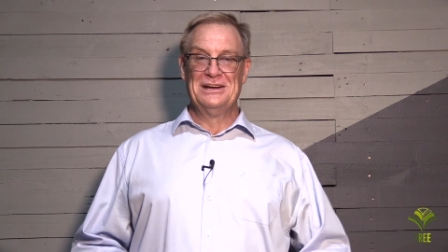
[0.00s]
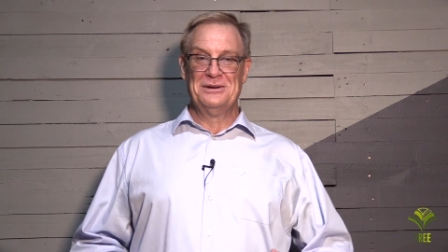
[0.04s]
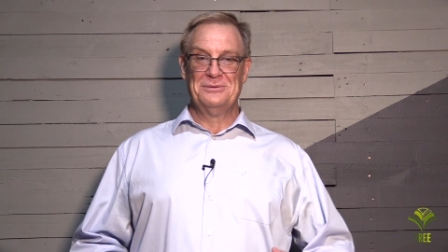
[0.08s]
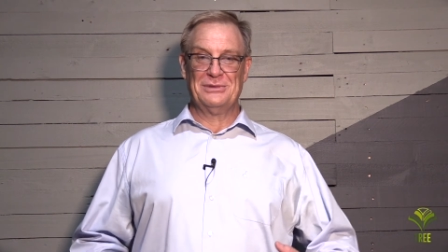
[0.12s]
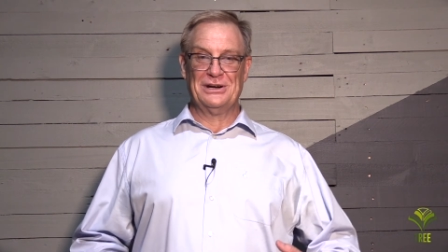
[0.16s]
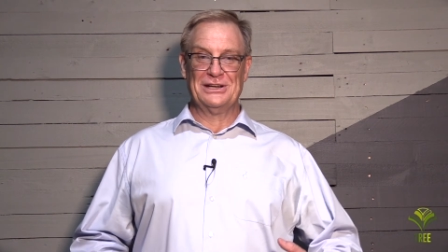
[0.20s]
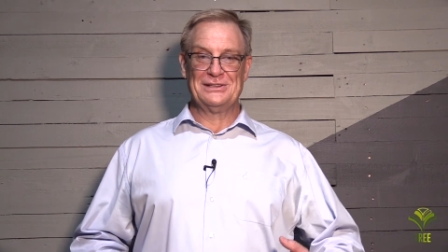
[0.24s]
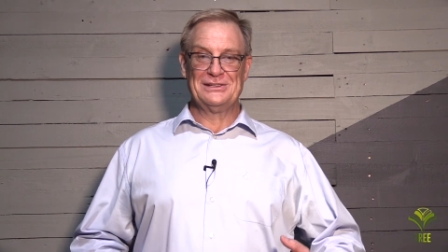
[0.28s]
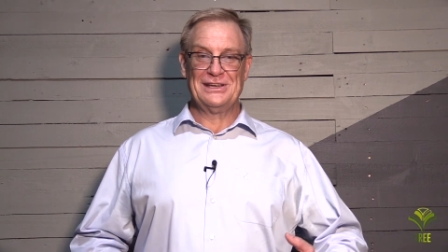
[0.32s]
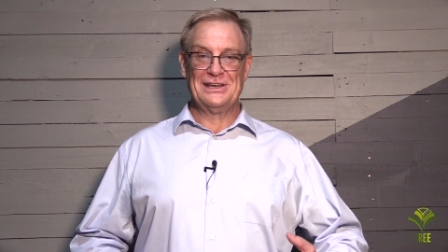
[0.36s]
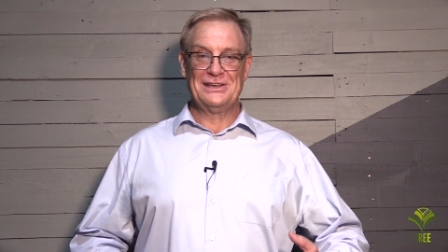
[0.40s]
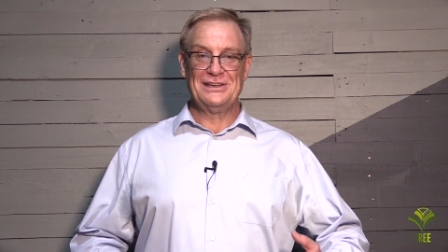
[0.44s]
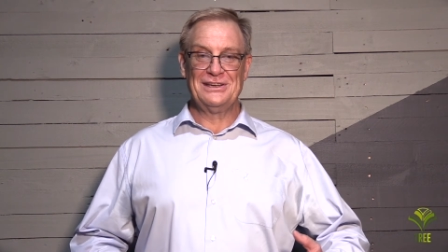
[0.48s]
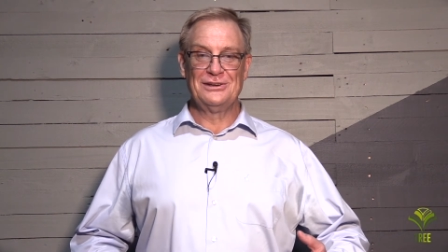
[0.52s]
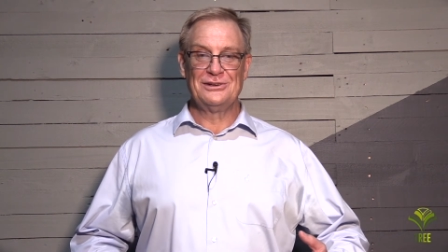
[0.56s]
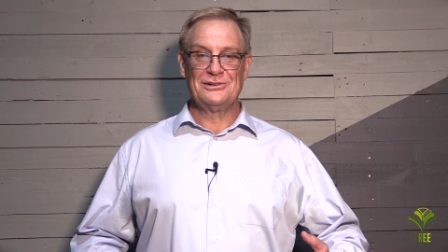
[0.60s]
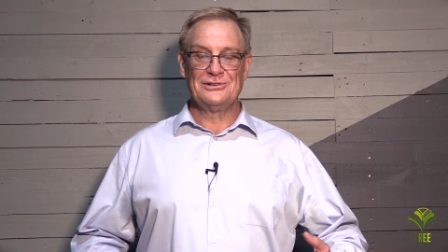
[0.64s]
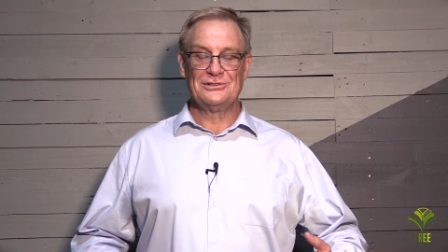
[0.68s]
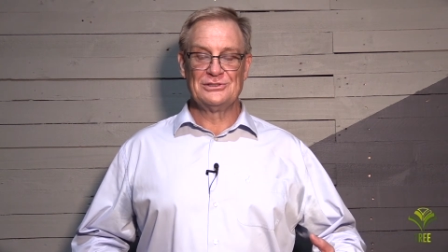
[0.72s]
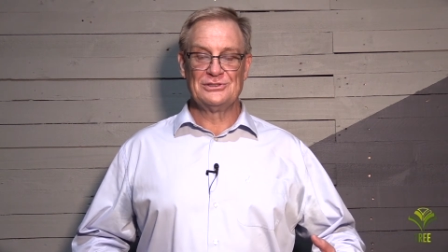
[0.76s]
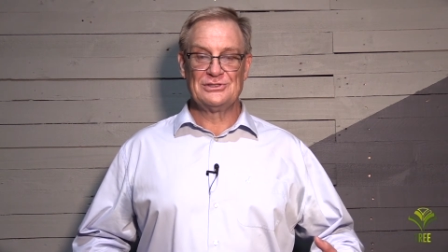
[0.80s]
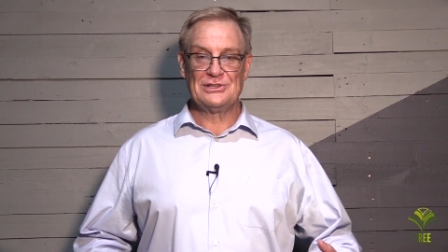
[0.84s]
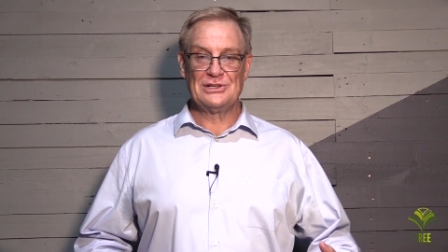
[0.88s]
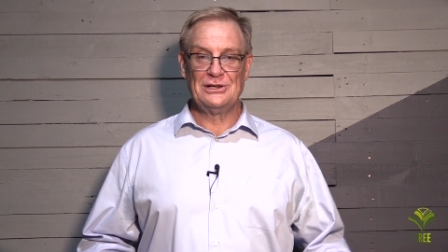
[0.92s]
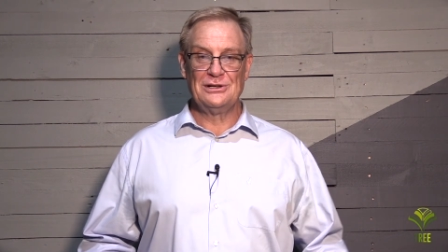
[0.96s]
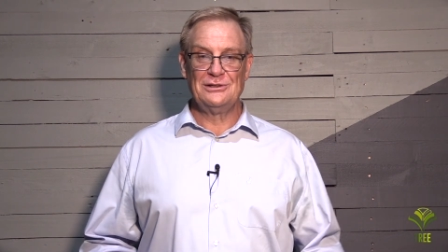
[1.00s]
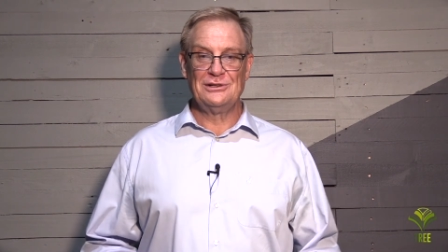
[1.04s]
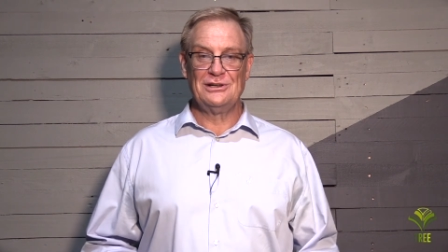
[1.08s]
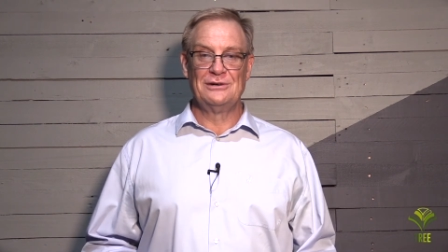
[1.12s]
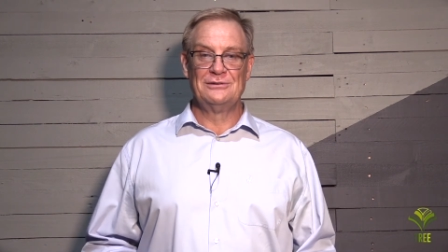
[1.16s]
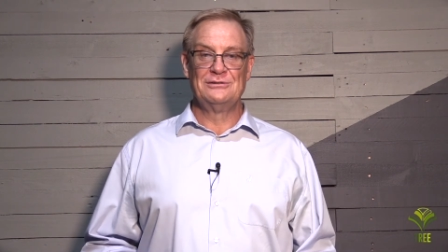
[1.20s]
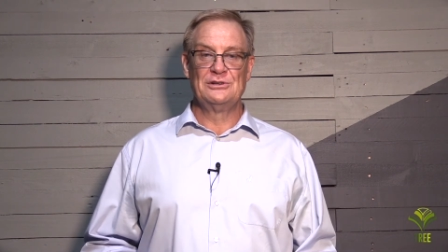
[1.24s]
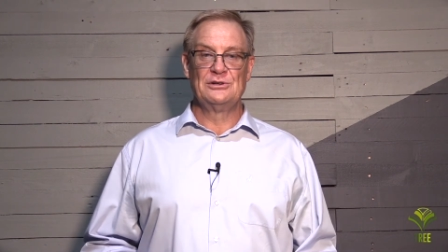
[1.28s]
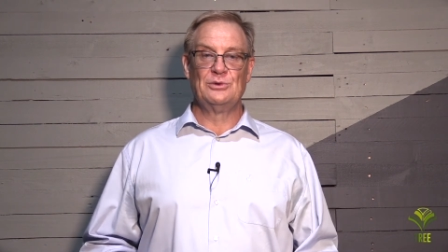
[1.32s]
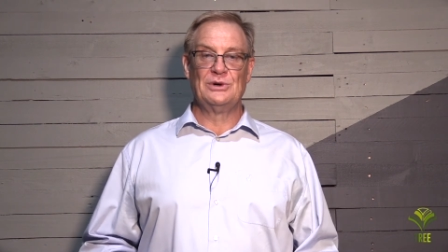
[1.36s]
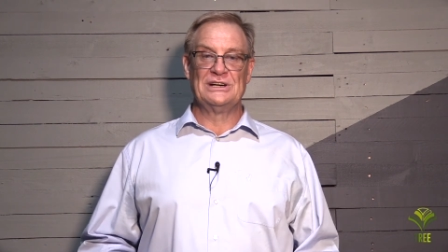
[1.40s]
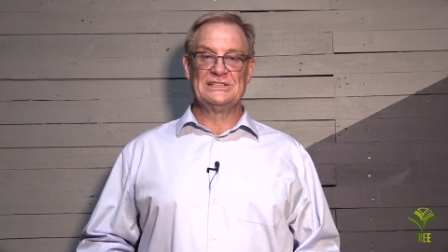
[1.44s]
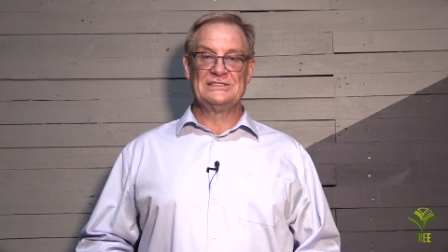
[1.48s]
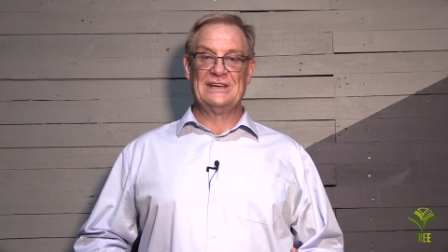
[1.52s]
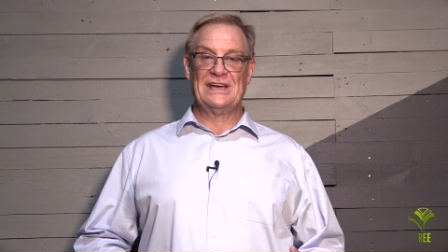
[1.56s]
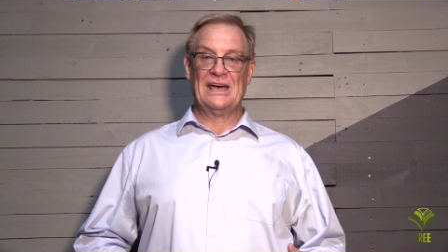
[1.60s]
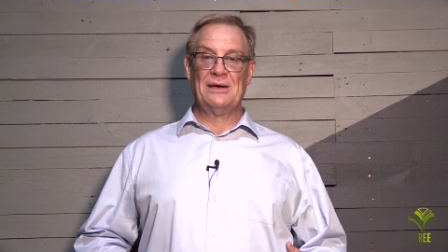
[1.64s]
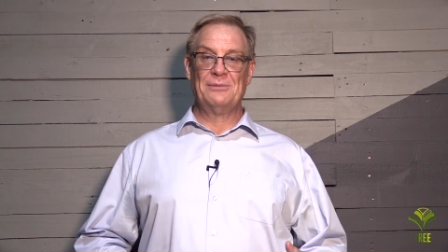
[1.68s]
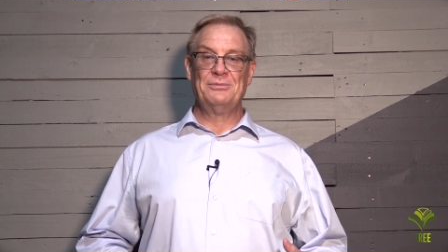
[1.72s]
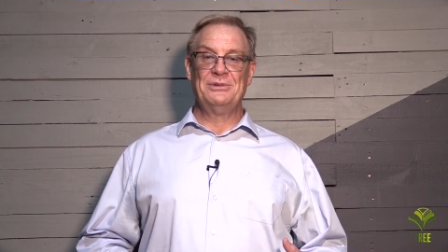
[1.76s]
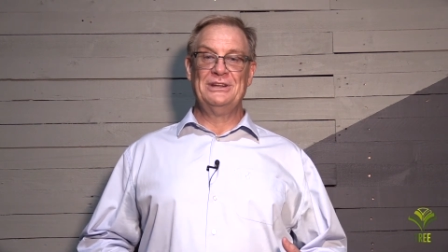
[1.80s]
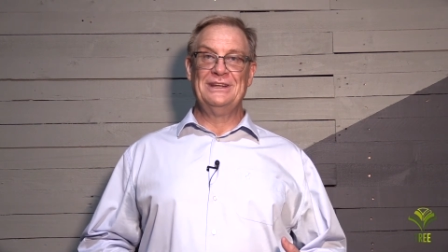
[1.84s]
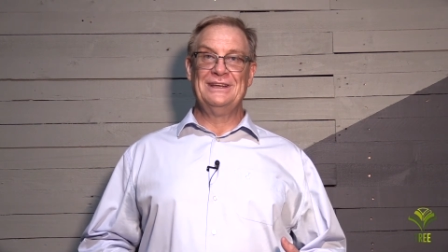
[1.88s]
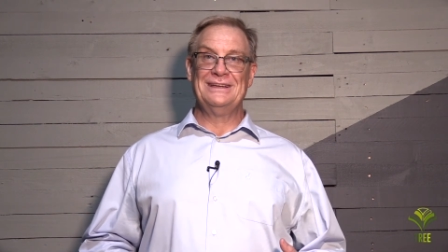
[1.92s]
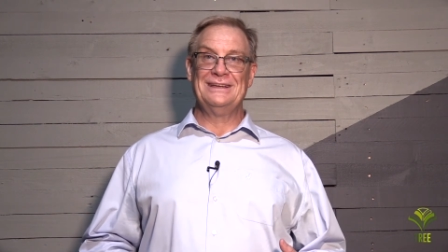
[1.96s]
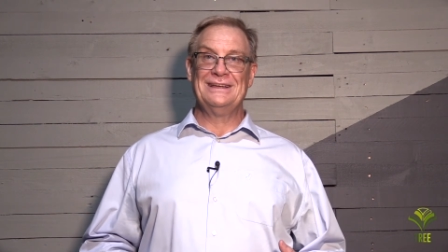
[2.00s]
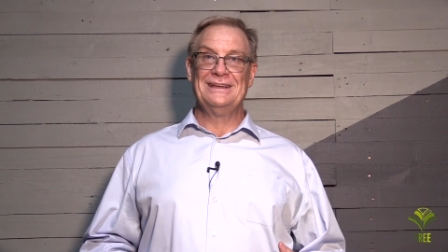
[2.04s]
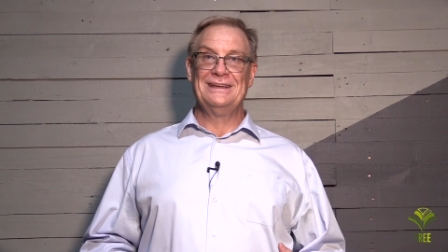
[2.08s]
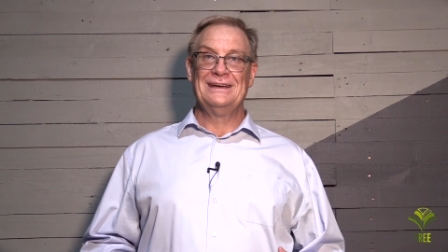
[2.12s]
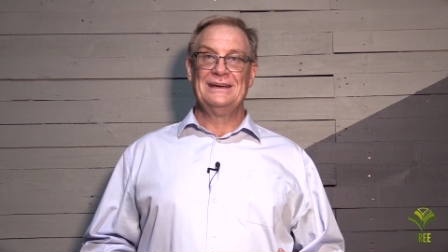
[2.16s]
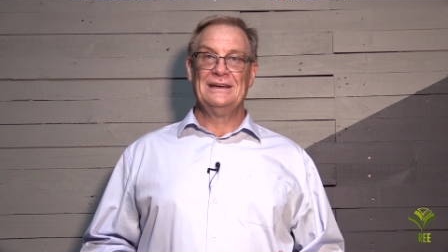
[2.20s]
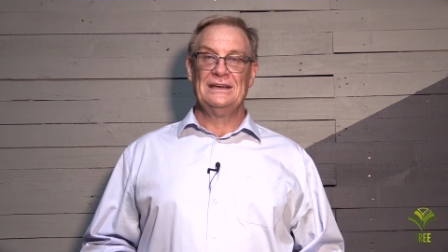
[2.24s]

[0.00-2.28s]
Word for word: by taking control over what's happening